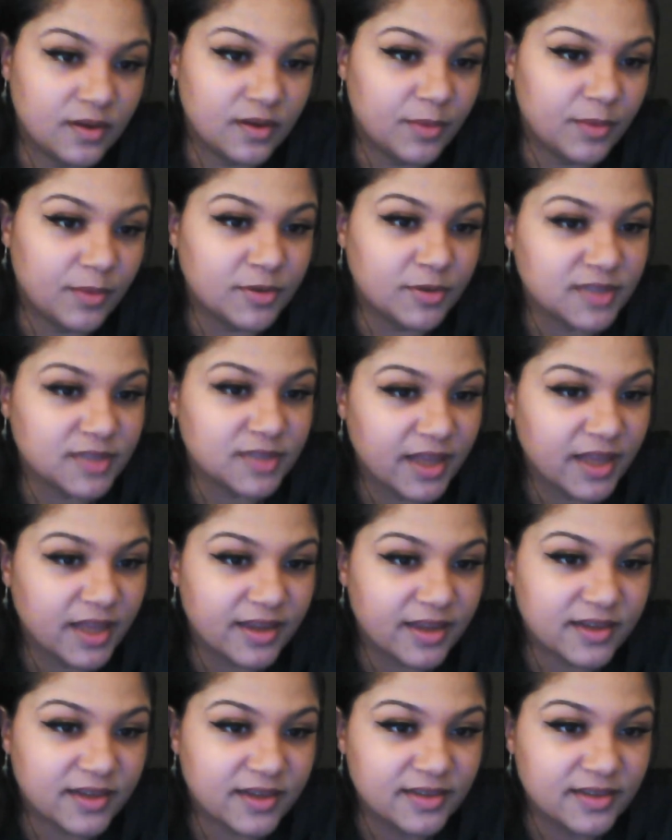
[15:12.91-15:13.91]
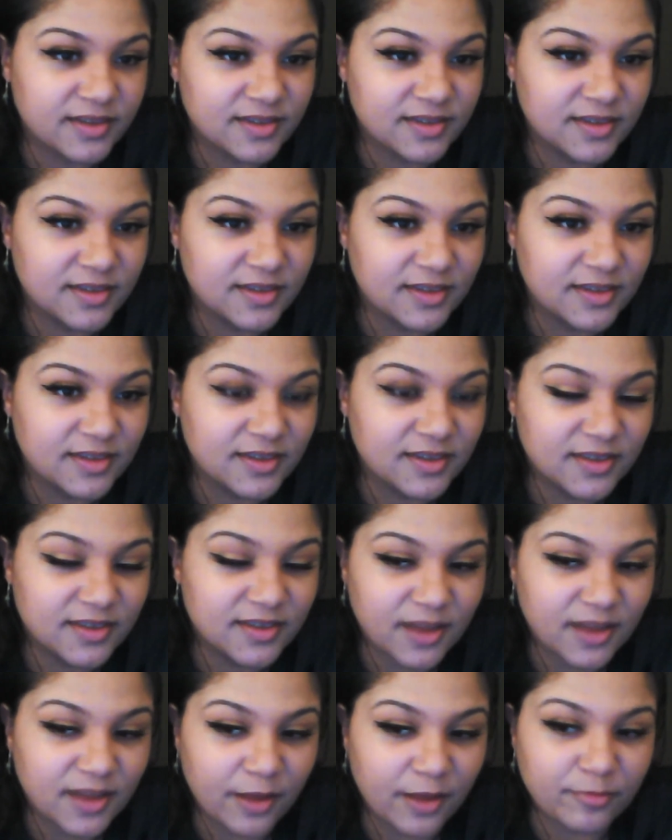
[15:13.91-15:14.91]
almost like
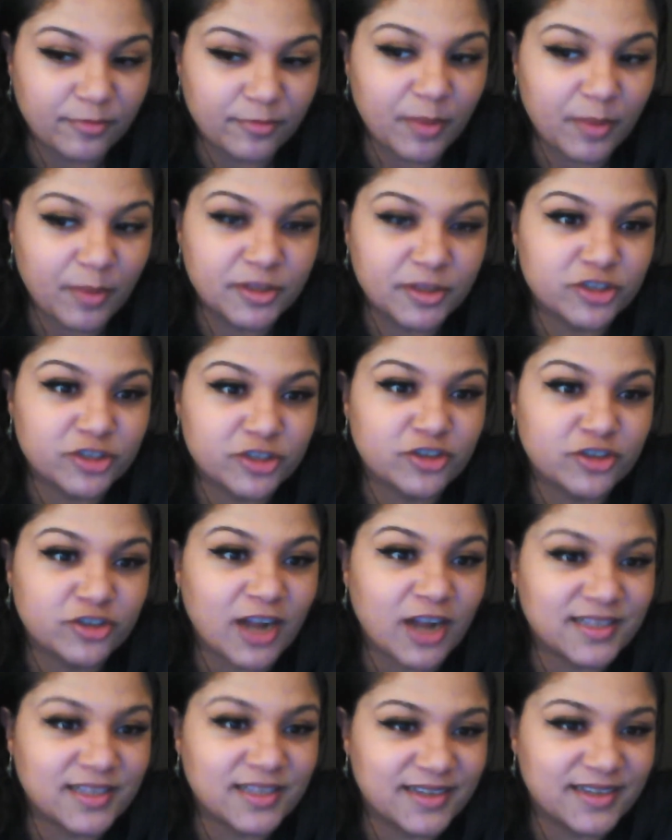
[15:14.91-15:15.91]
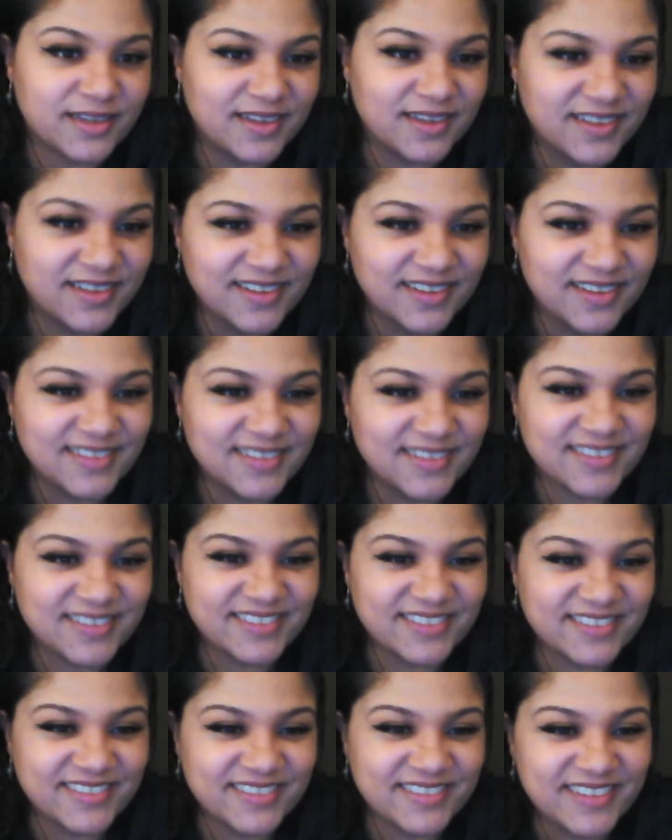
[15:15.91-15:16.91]
I'm instructed
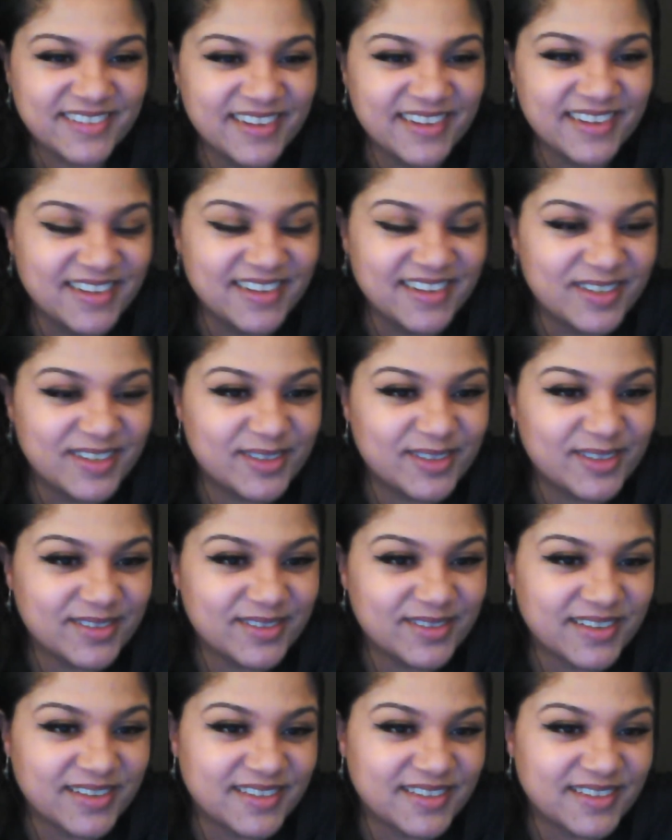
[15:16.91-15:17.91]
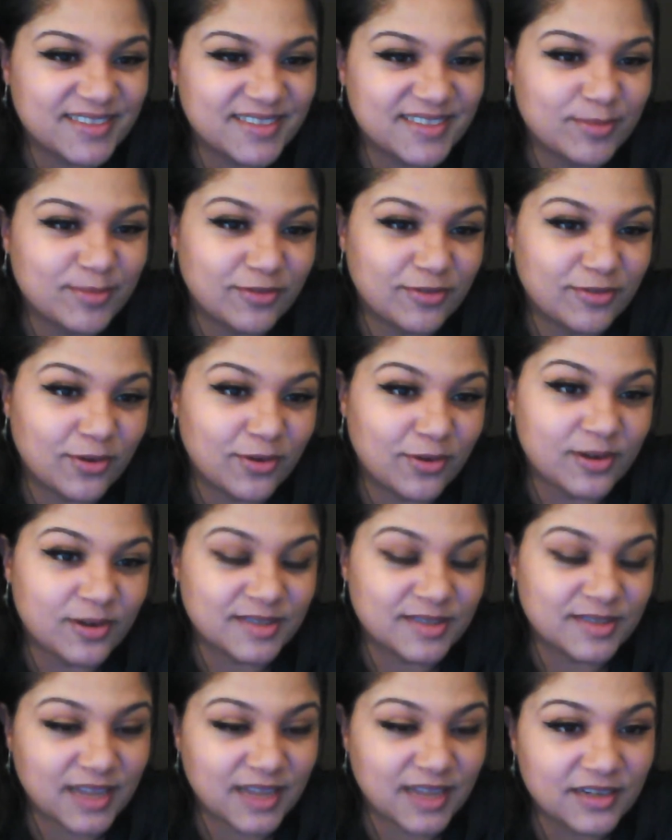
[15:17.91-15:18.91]
to do this. Before it
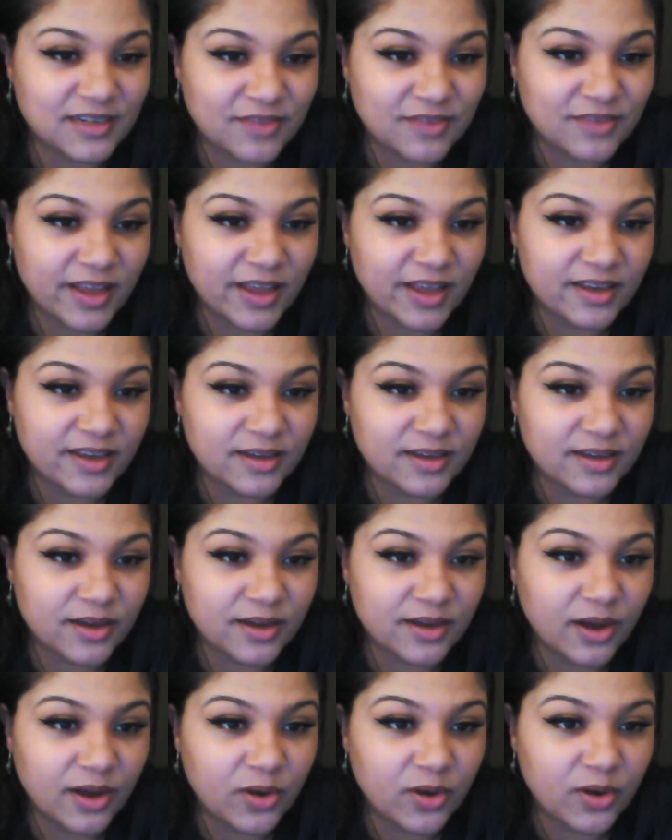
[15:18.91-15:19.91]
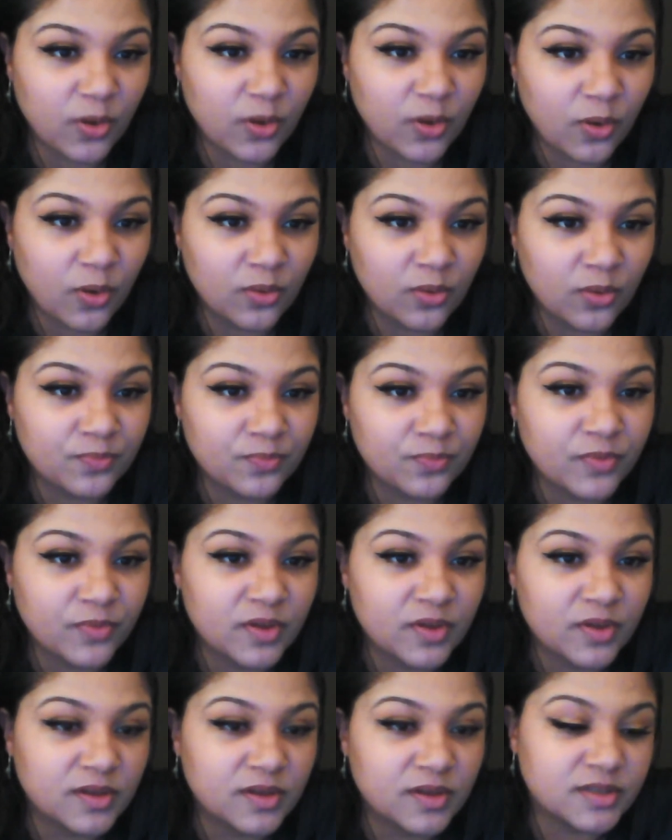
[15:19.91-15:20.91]
was kind of like a goal.
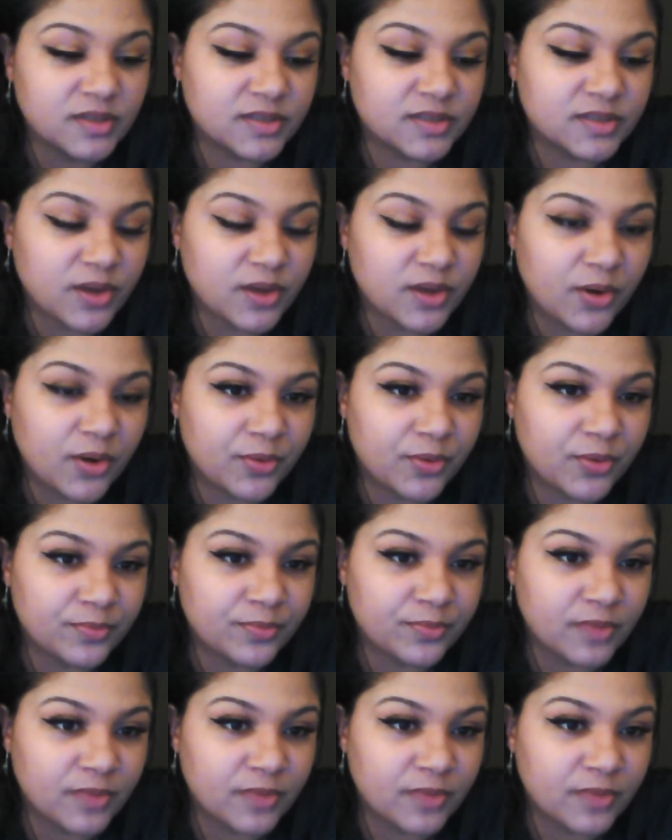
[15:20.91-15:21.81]
So